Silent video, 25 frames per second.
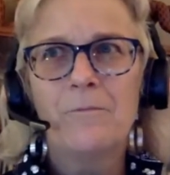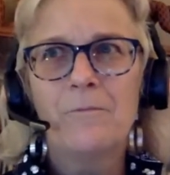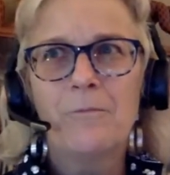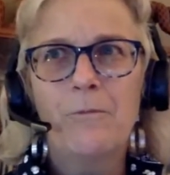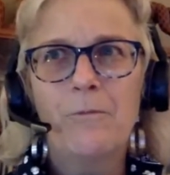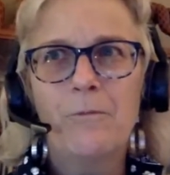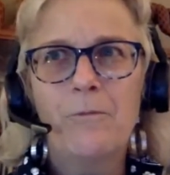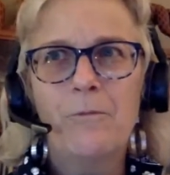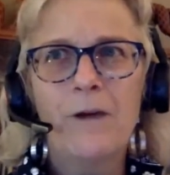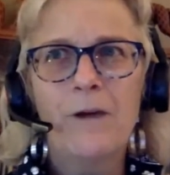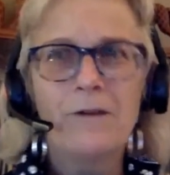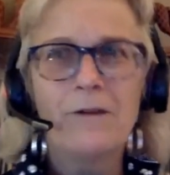
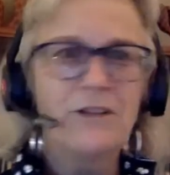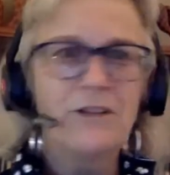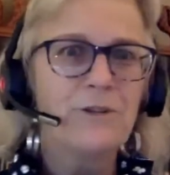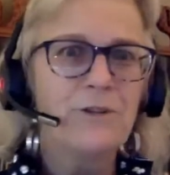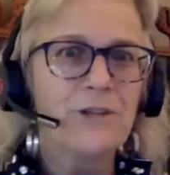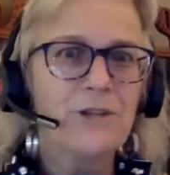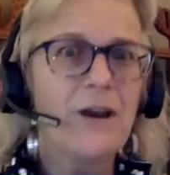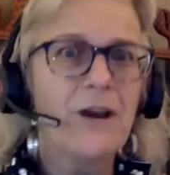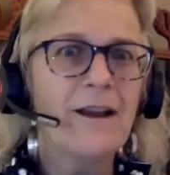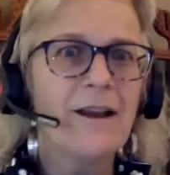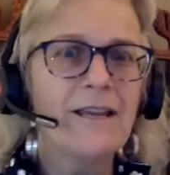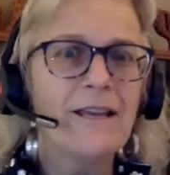what you're
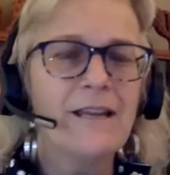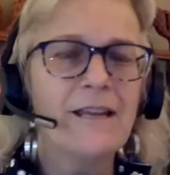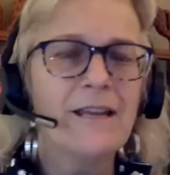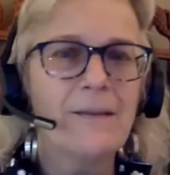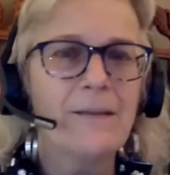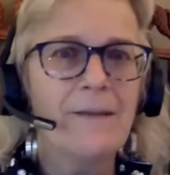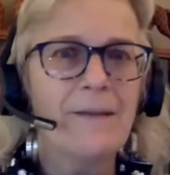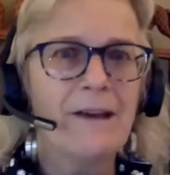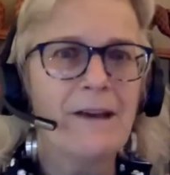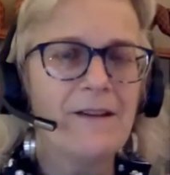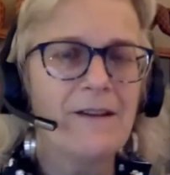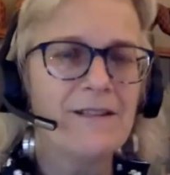talking
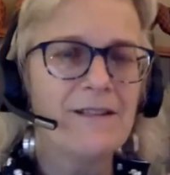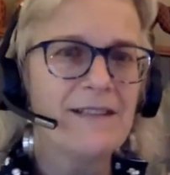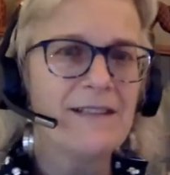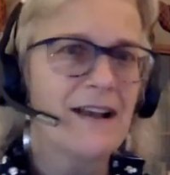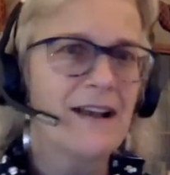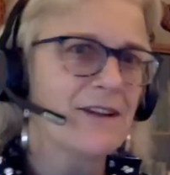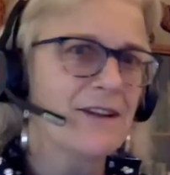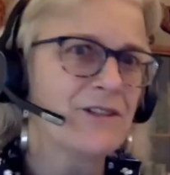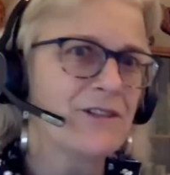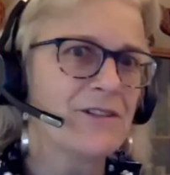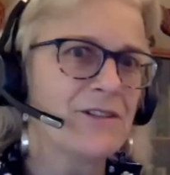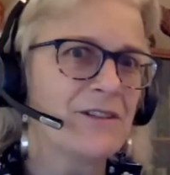about is
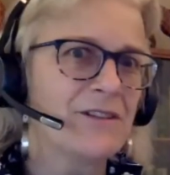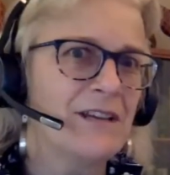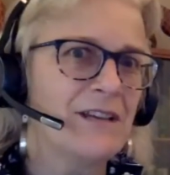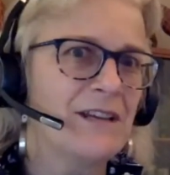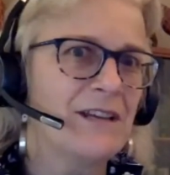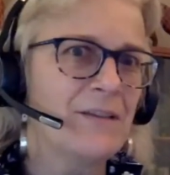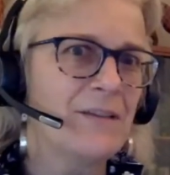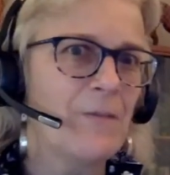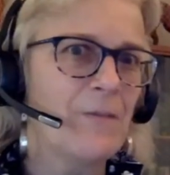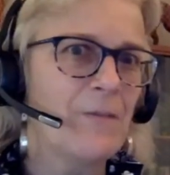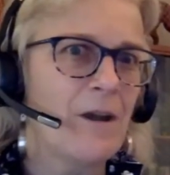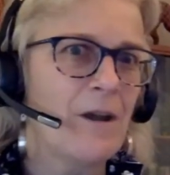
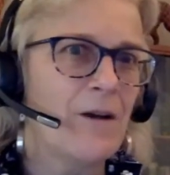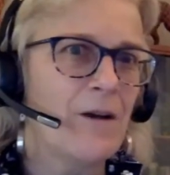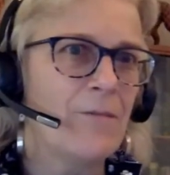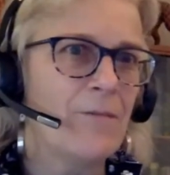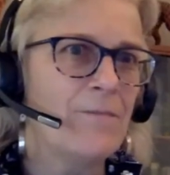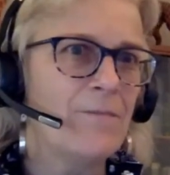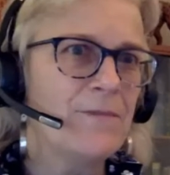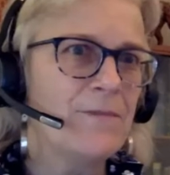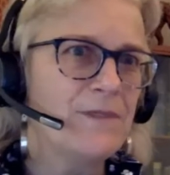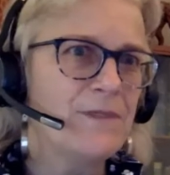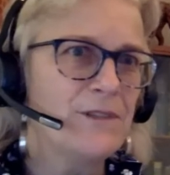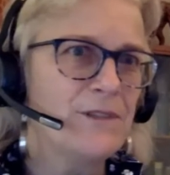actually um,
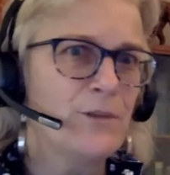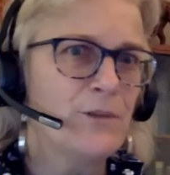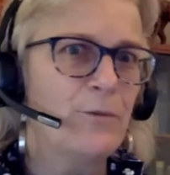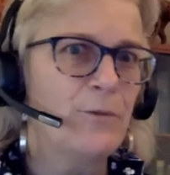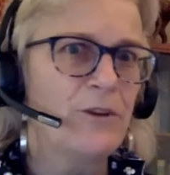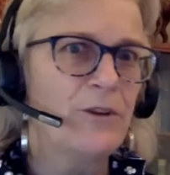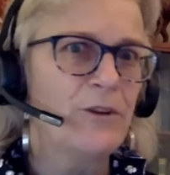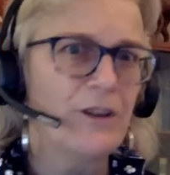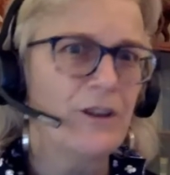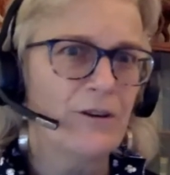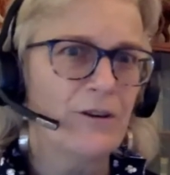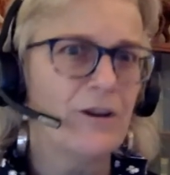
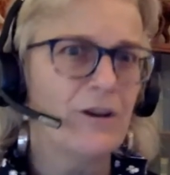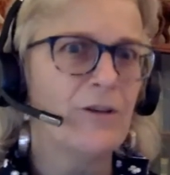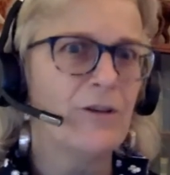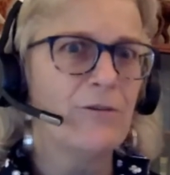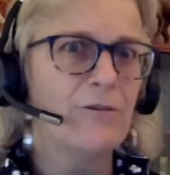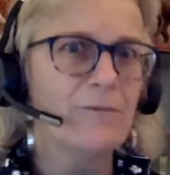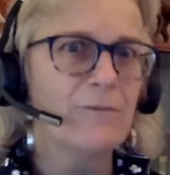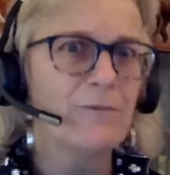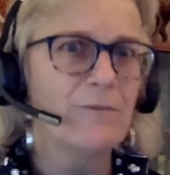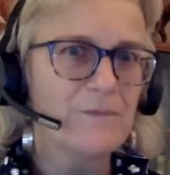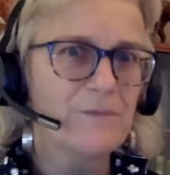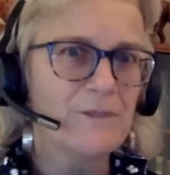superhero
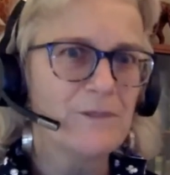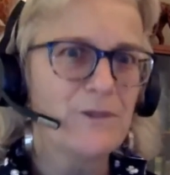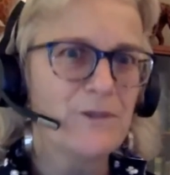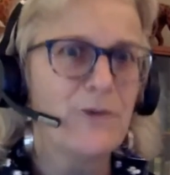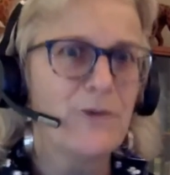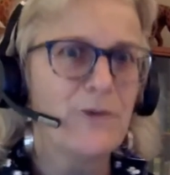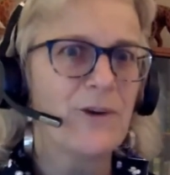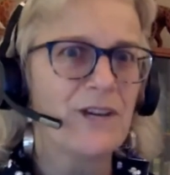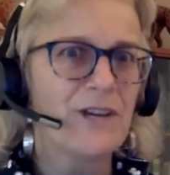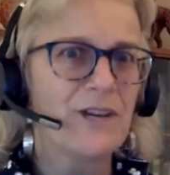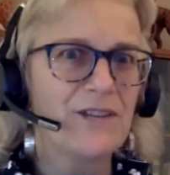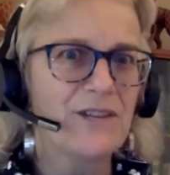
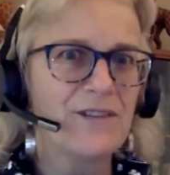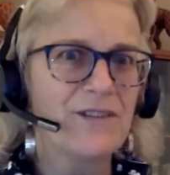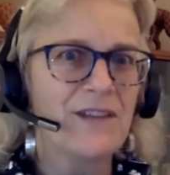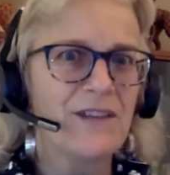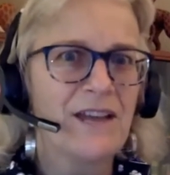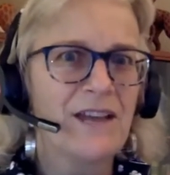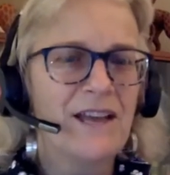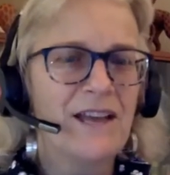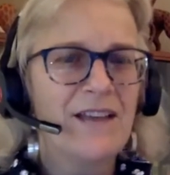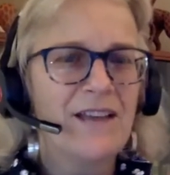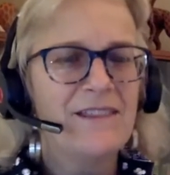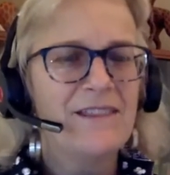stories.
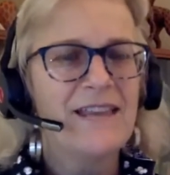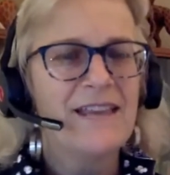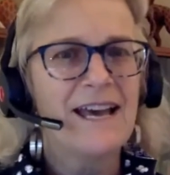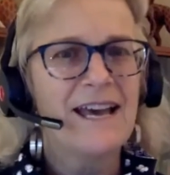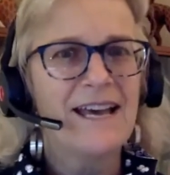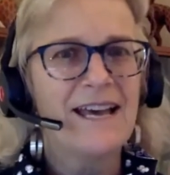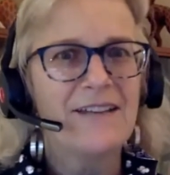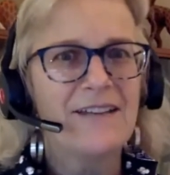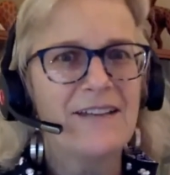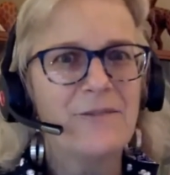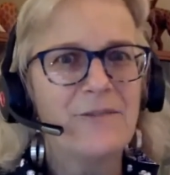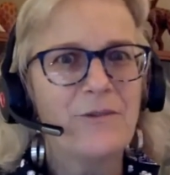
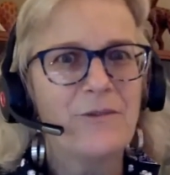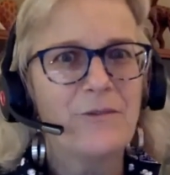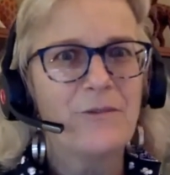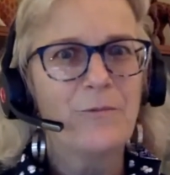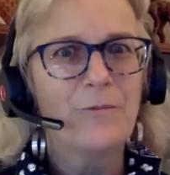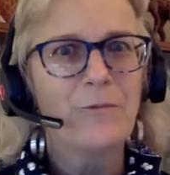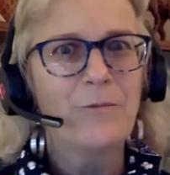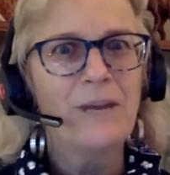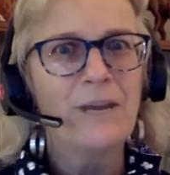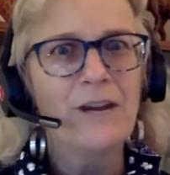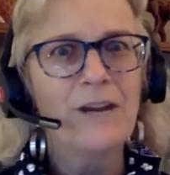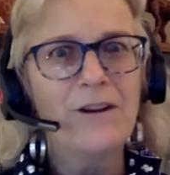That
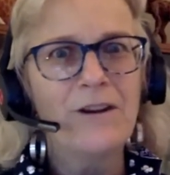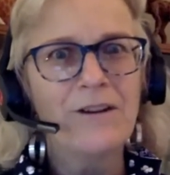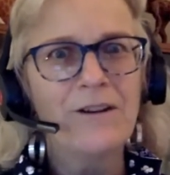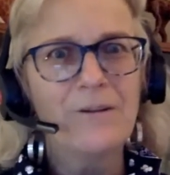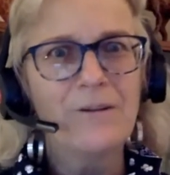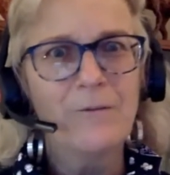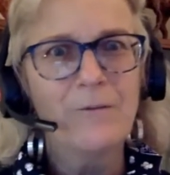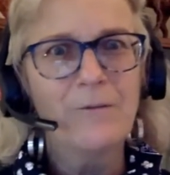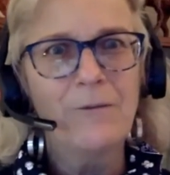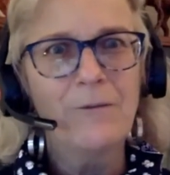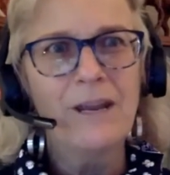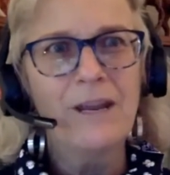we are
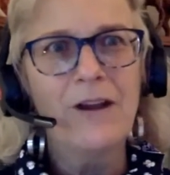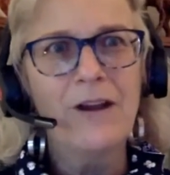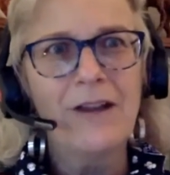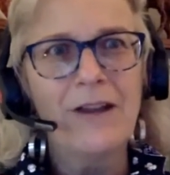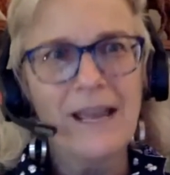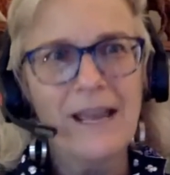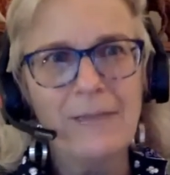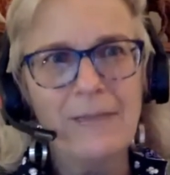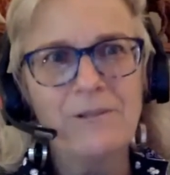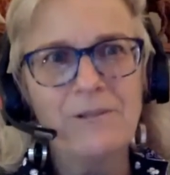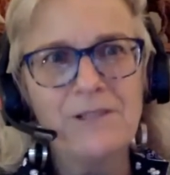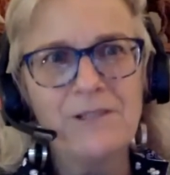we are
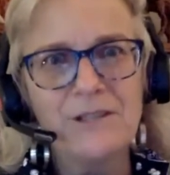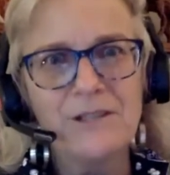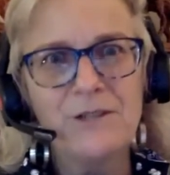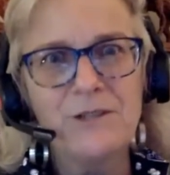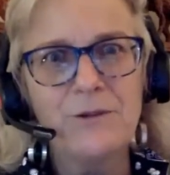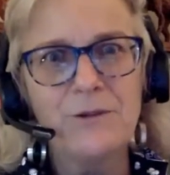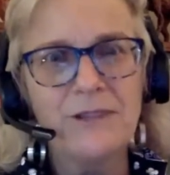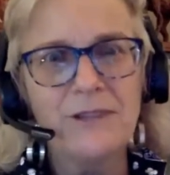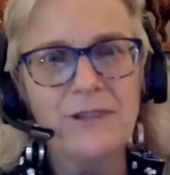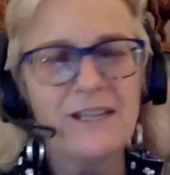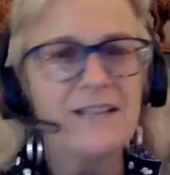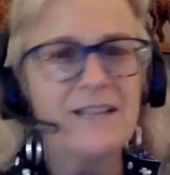able to do
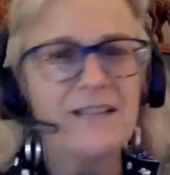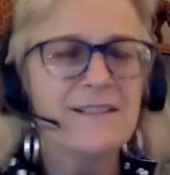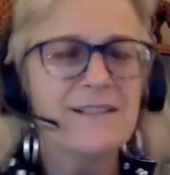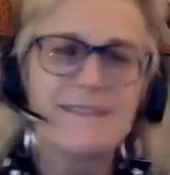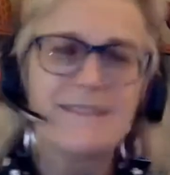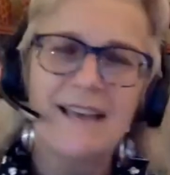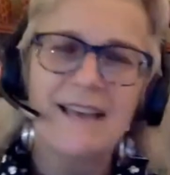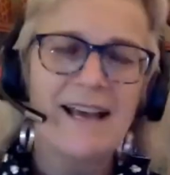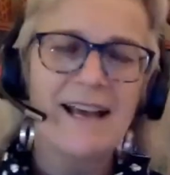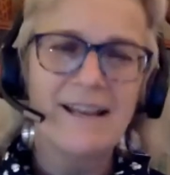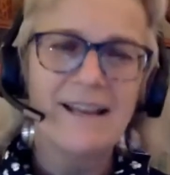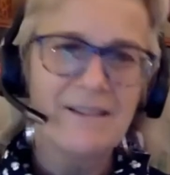things that